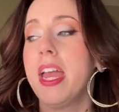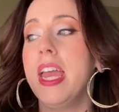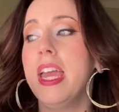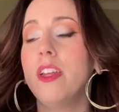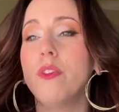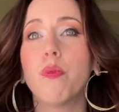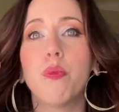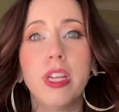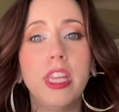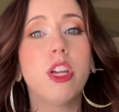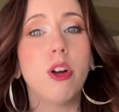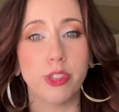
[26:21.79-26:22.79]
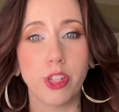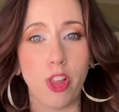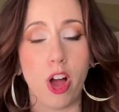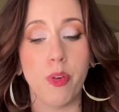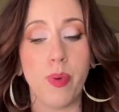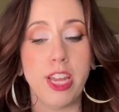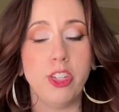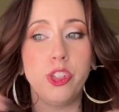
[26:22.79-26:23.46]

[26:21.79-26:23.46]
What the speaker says: It really goes a long way.